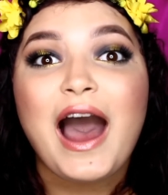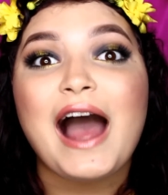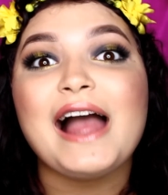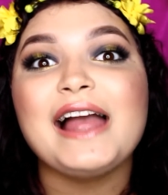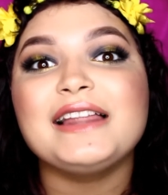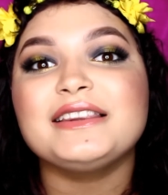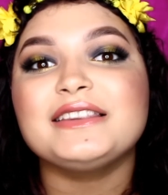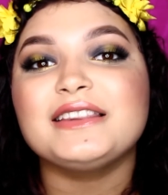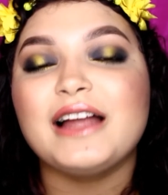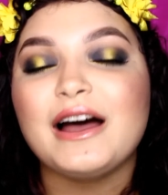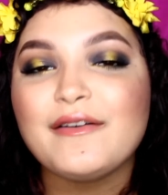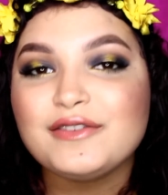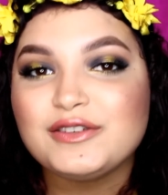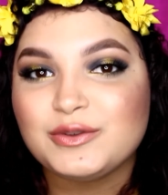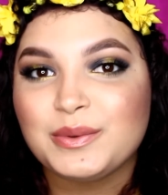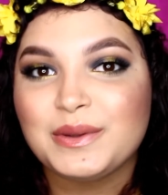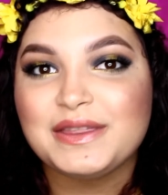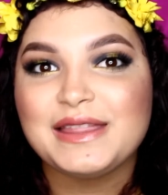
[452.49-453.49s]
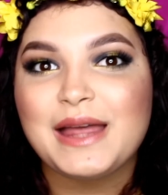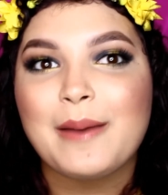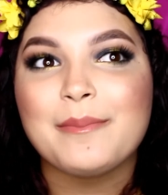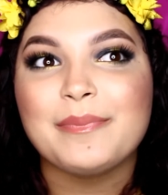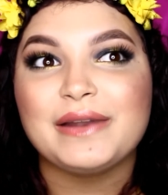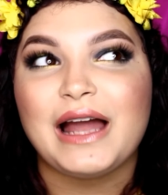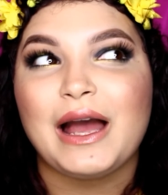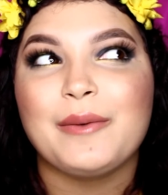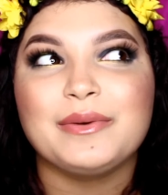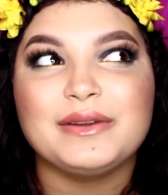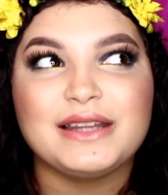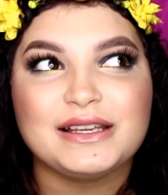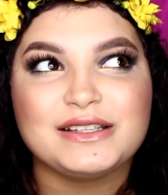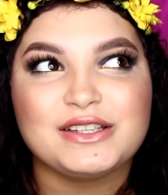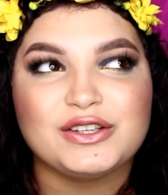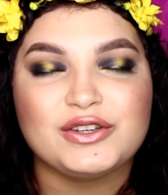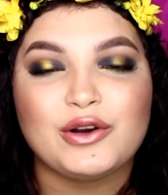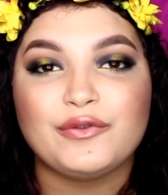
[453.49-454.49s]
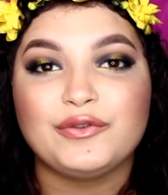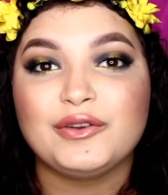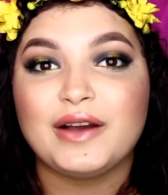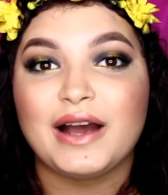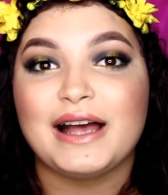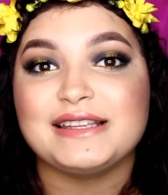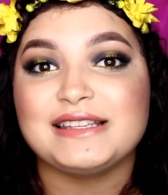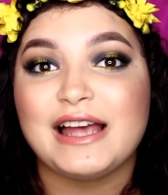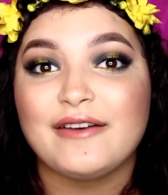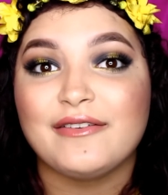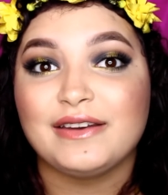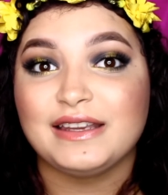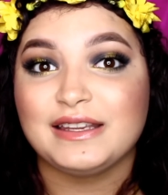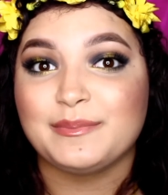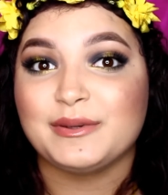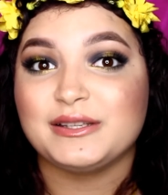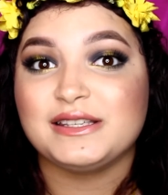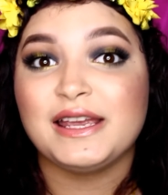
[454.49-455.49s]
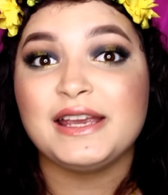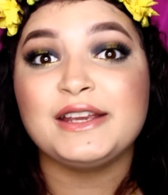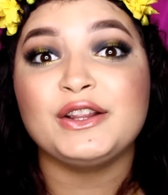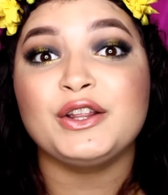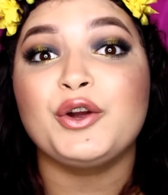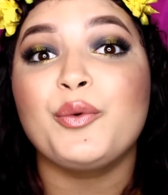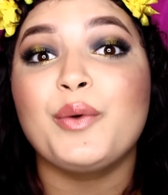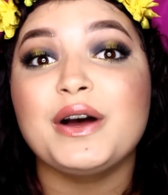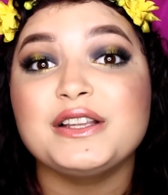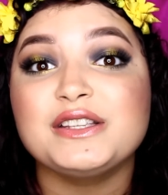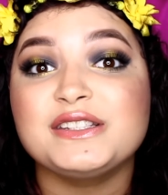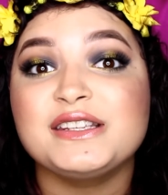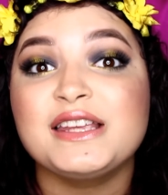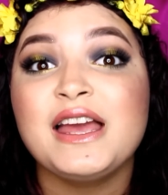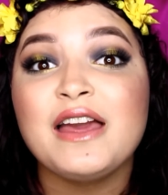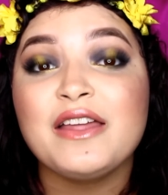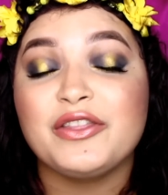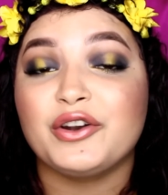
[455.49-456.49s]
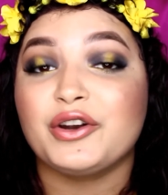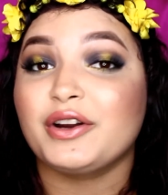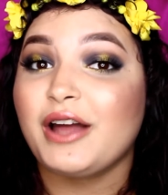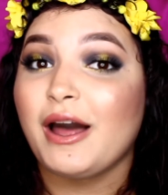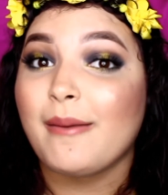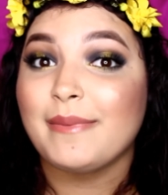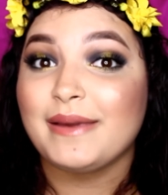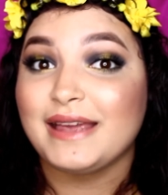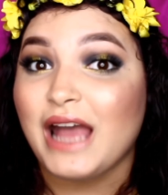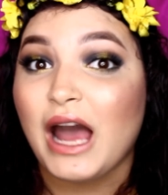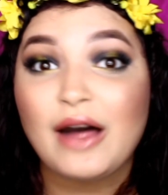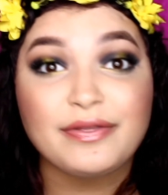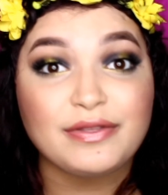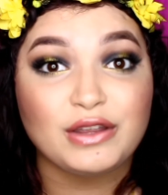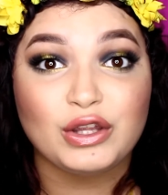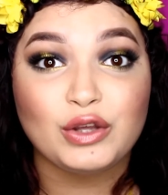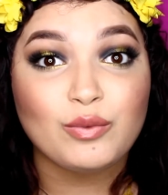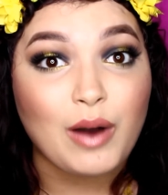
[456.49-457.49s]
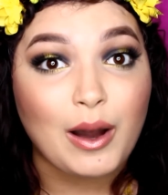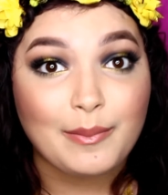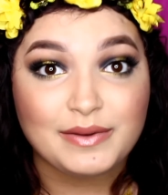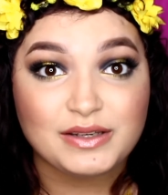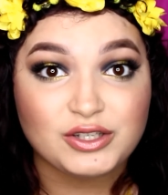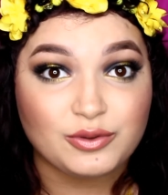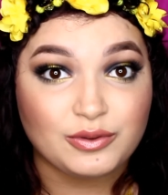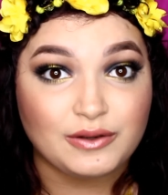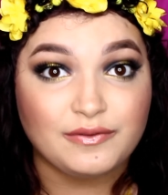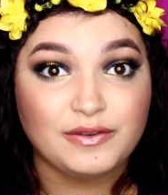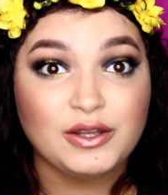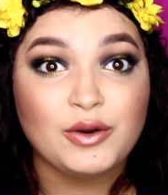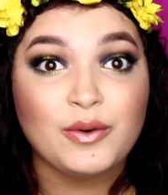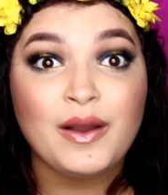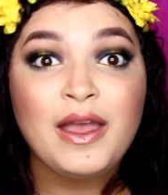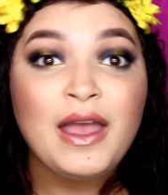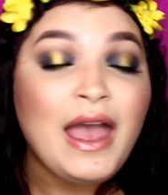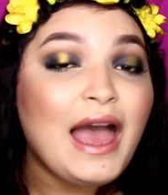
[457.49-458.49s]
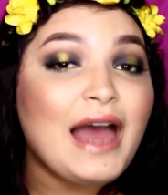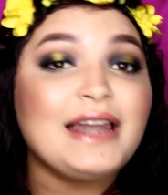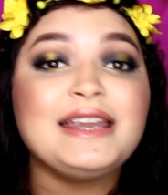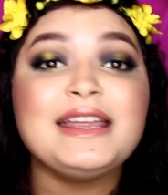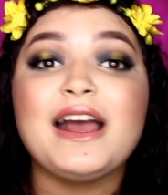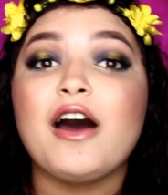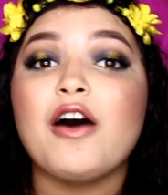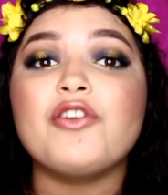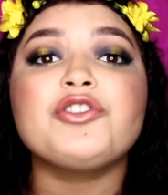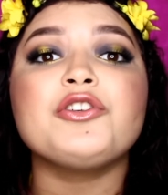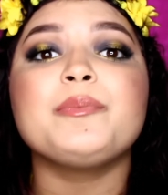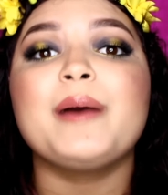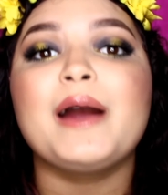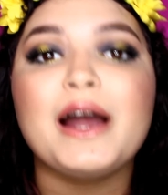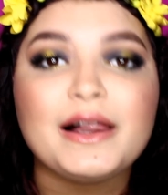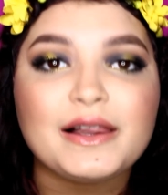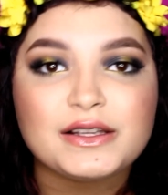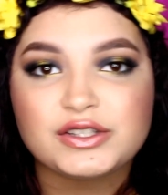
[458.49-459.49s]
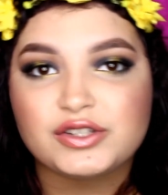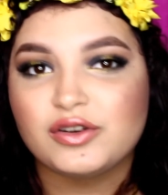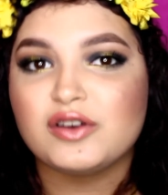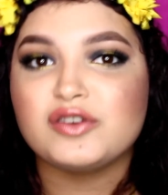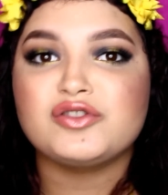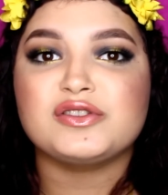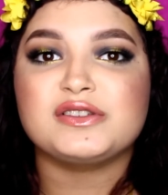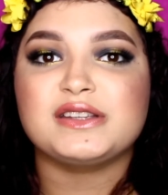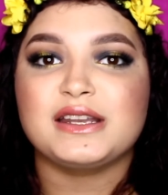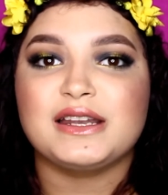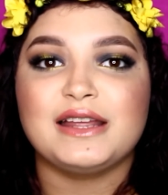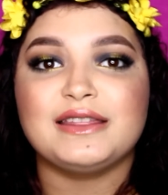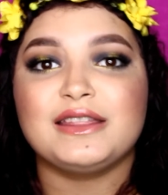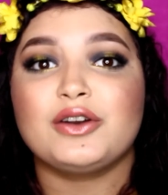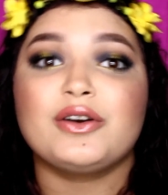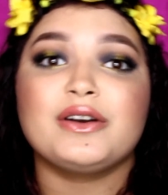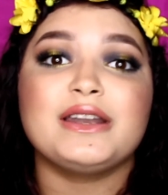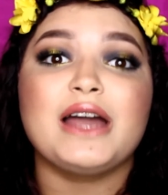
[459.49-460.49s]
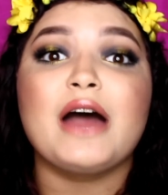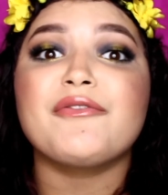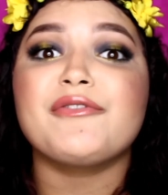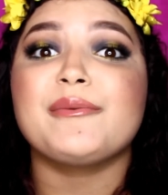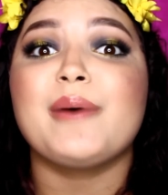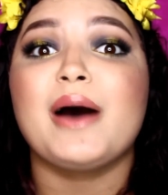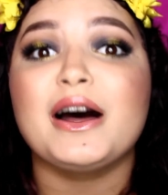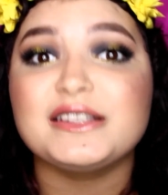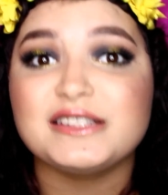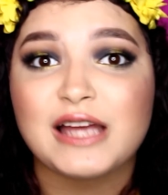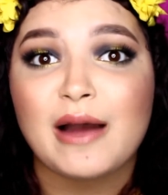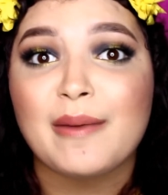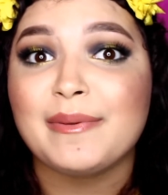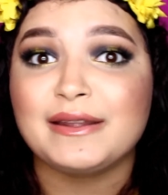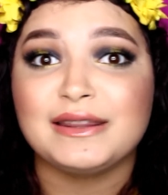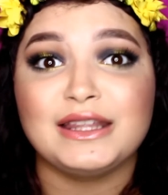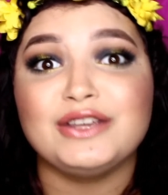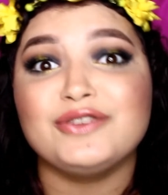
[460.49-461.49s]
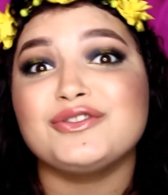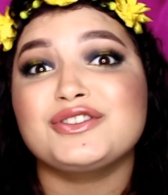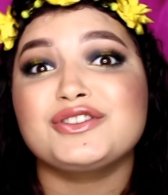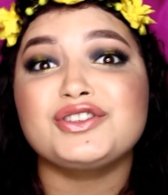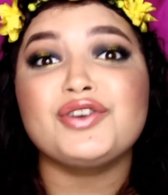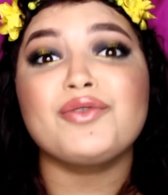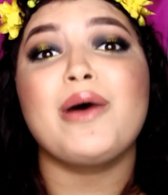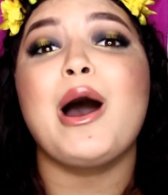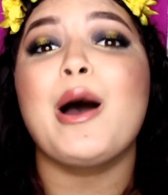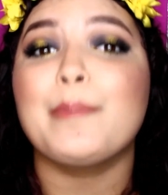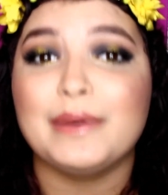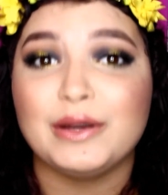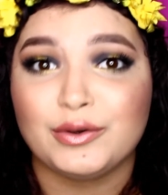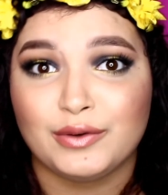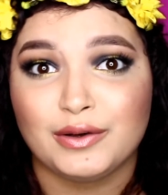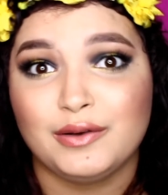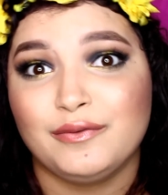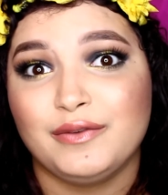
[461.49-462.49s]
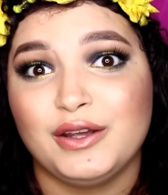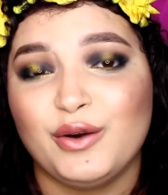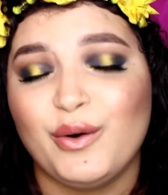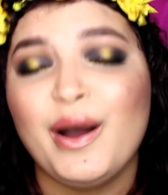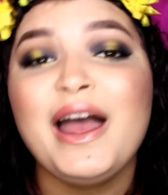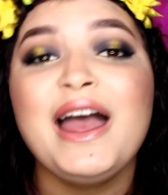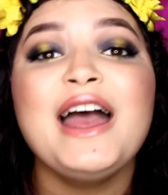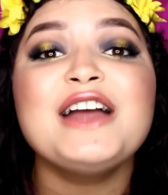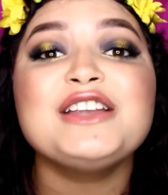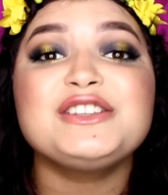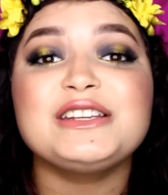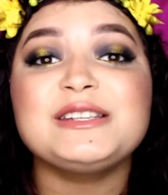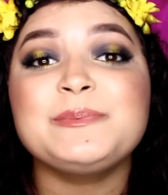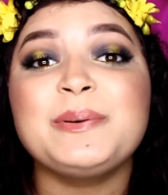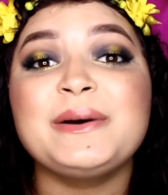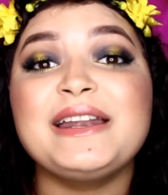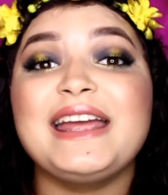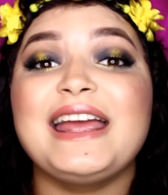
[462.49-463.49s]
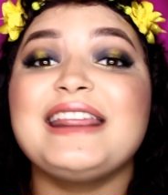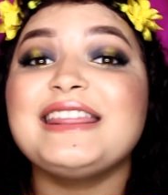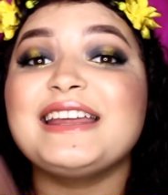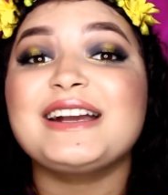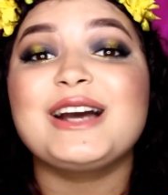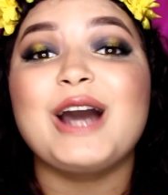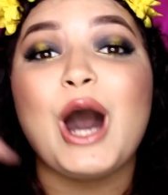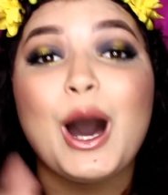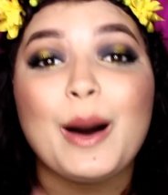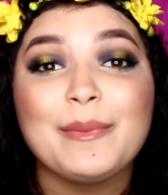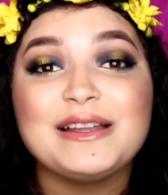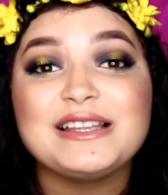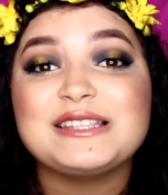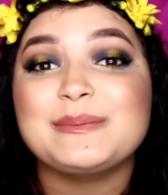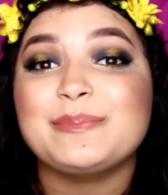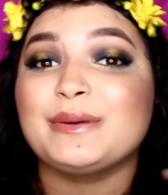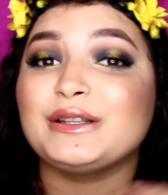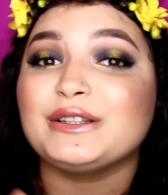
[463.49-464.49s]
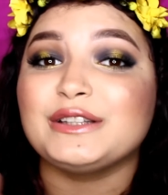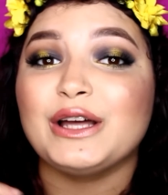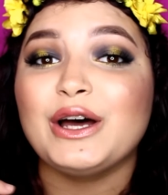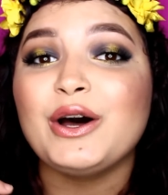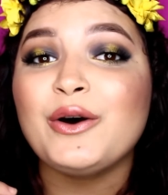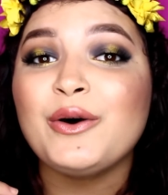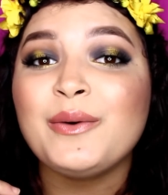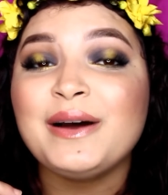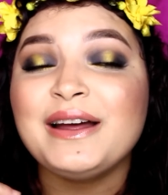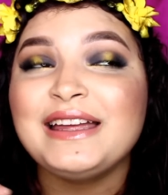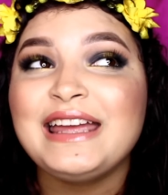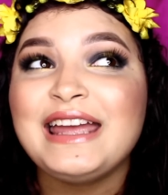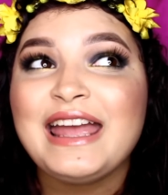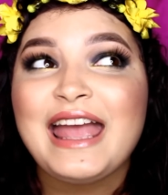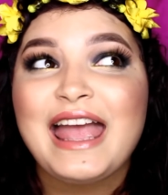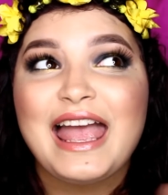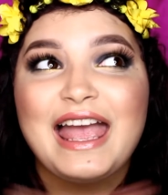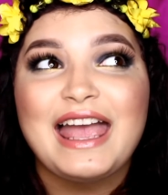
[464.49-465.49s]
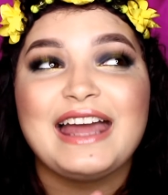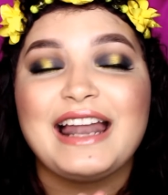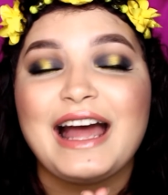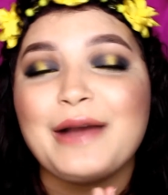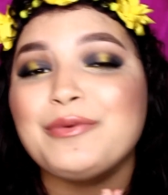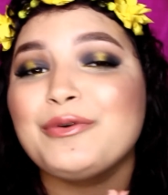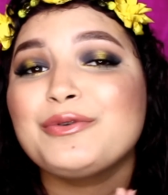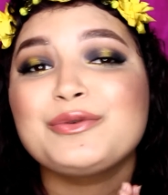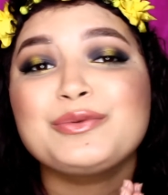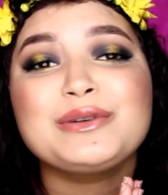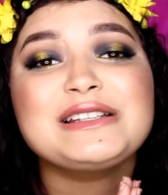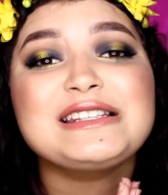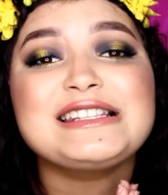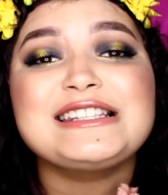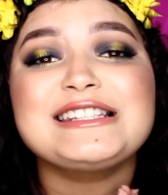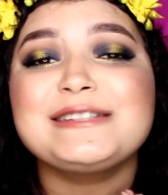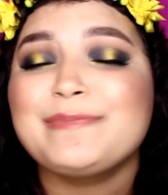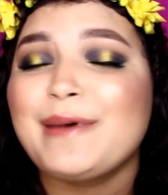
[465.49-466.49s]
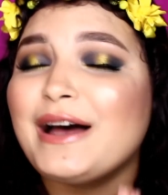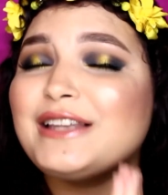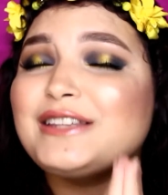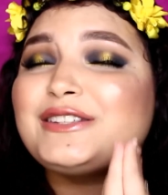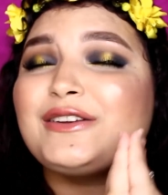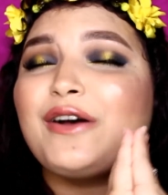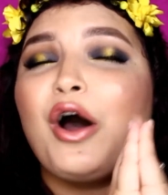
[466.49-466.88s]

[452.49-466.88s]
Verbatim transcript: I love doing them, but I would like to know if you guys have any particular ones that are coming out that you want me to review, any other palettes you're interested in that are not from Hot Topic that you you still want me to review, just put it in the comments below and I will respond